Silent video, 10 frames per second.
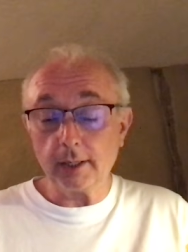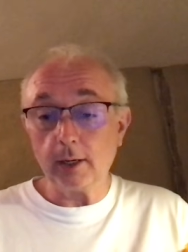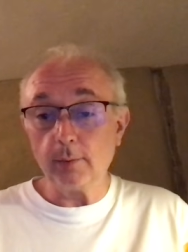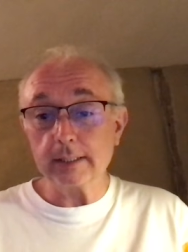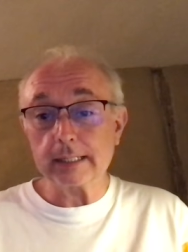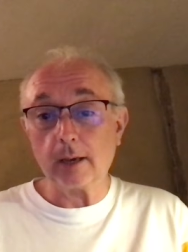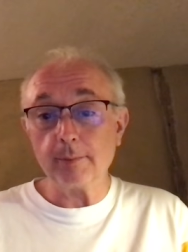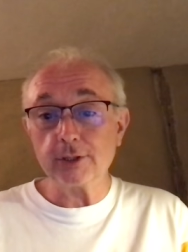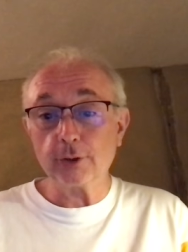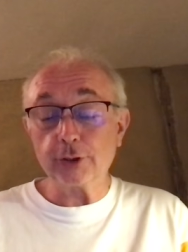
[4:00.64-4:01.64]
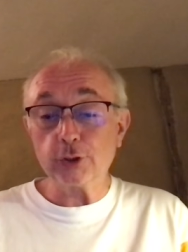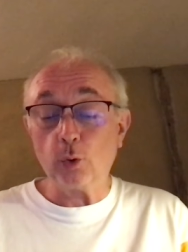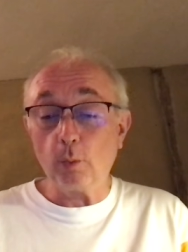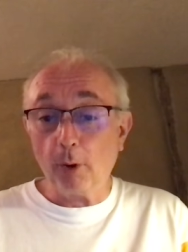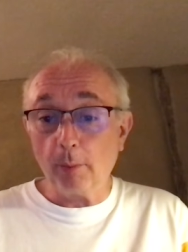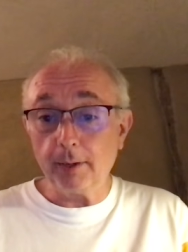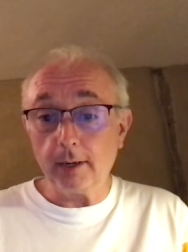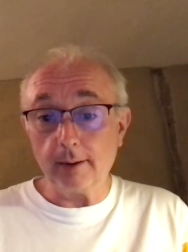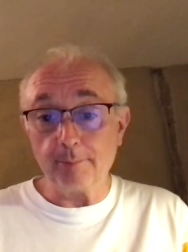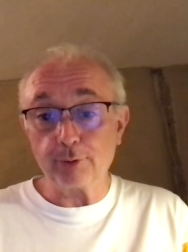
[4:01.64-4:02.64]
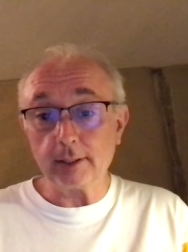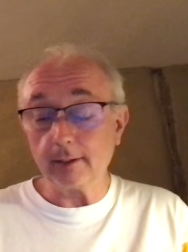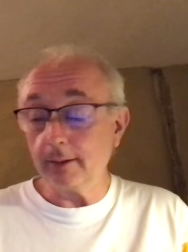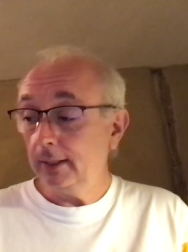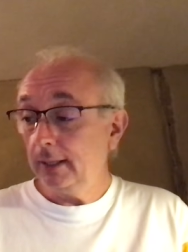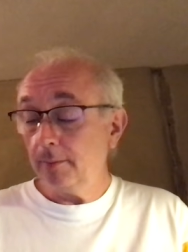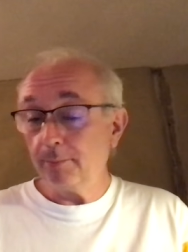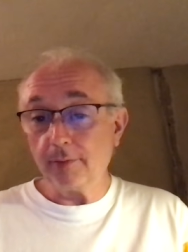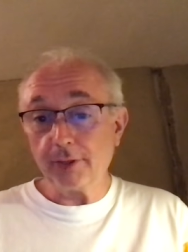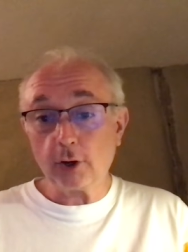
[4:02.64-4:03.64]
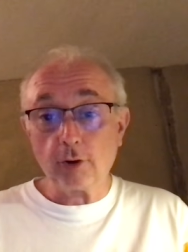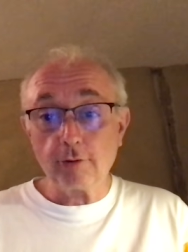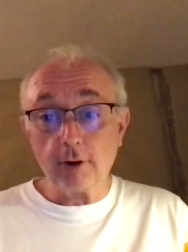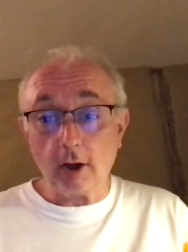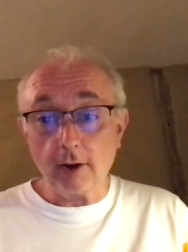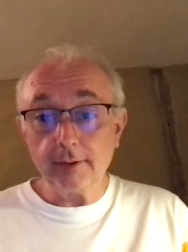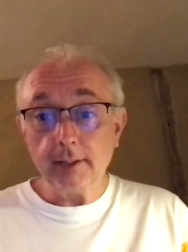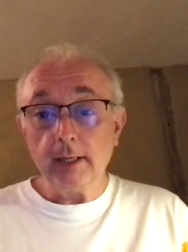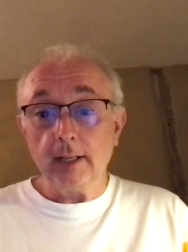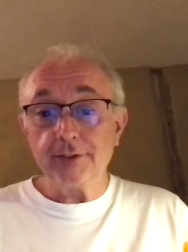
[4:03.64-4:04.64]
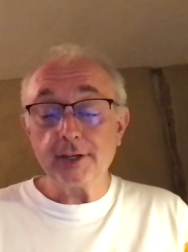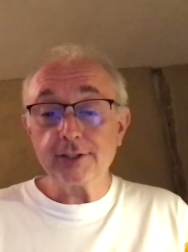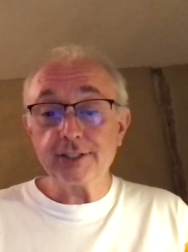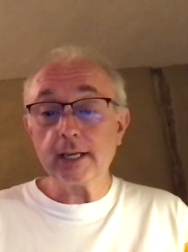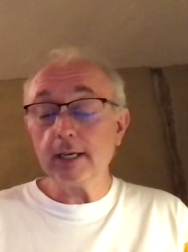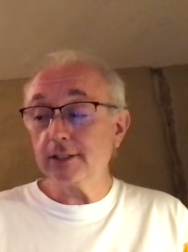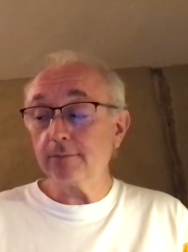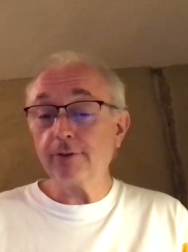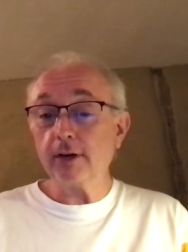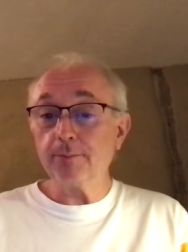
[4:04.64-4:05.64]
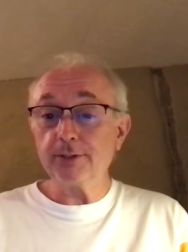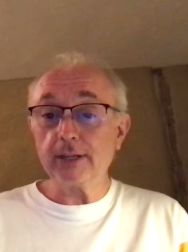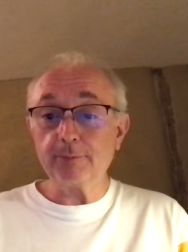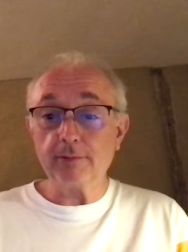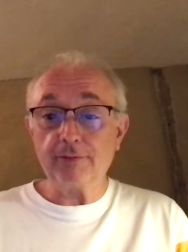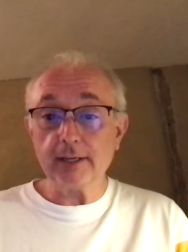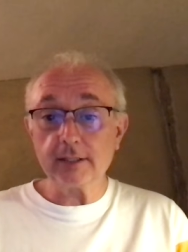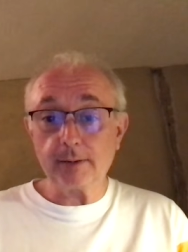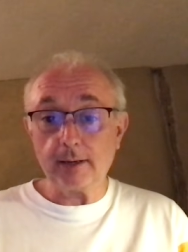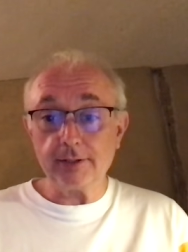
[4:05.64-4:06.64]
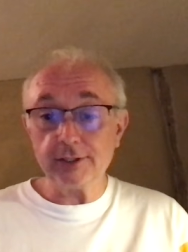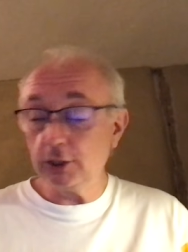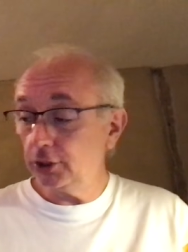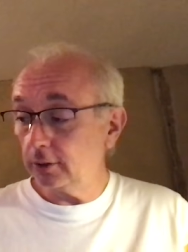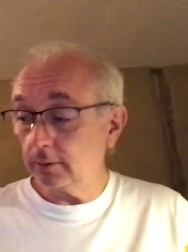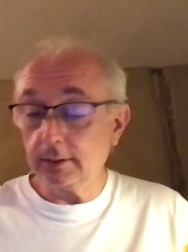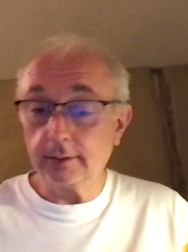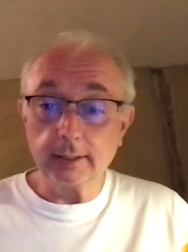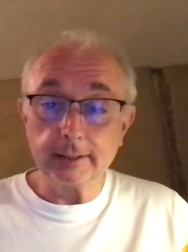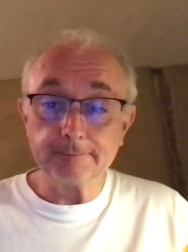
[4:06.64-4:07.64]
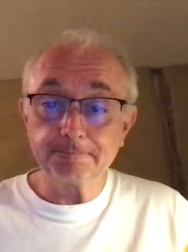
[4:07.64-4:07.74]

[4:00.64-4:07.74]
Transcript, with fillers: know Islam is not at all popular in Britain, but the Quran does say some very perceptive things about this issue, I think.